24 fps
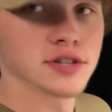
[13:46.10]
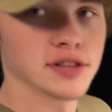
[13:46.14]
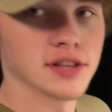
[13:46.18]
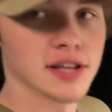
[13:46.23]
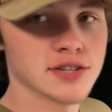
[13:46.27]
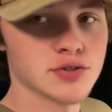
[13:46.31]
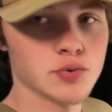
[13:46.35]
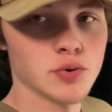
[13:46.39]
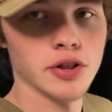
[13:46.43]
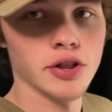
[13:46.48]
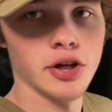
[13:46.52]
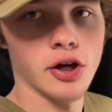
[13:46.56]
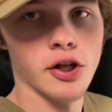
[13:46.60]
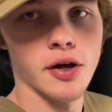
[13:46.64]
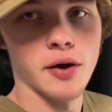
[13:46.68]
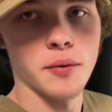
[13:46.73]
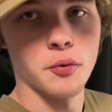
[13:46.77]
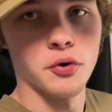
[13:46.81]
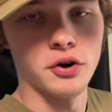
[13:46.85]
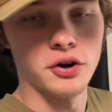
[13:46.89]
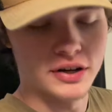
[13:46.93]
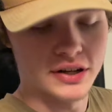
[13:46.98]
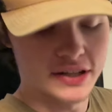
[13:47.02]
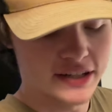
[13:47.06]
and that's really all I'm
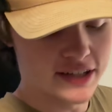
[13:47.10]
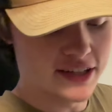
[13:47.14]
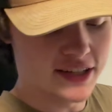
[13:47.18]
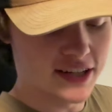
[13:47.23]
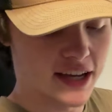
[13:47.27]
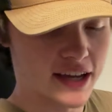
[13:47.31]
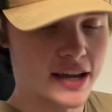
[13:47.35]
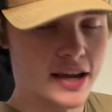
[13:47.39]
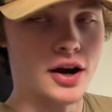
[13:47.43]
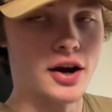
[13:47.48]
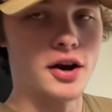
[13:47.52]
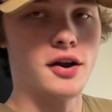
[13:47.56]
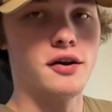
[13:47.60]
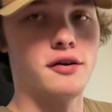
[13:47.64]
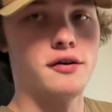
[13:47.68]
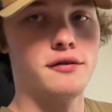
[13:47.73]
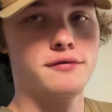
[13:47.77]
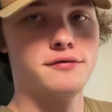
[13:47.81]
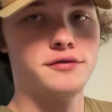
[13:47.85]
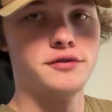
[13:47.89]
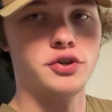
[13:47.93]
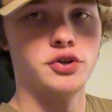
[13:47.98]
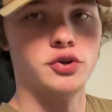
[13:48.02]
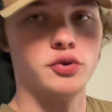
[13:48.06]
going to need to take care
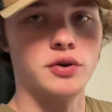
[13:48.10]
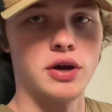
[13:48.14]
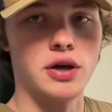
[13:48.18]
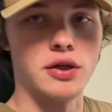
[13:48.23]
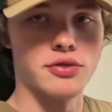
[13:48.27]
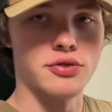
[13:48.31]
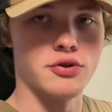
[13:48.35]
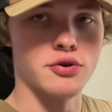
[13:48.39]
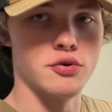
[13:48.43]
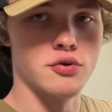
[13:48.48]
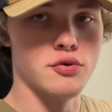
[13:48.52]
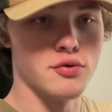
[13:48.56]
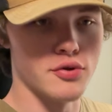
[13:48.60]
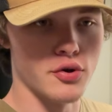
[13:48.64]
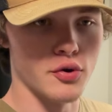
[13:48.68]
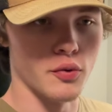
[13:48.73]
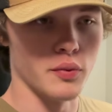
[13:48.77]
of to get through the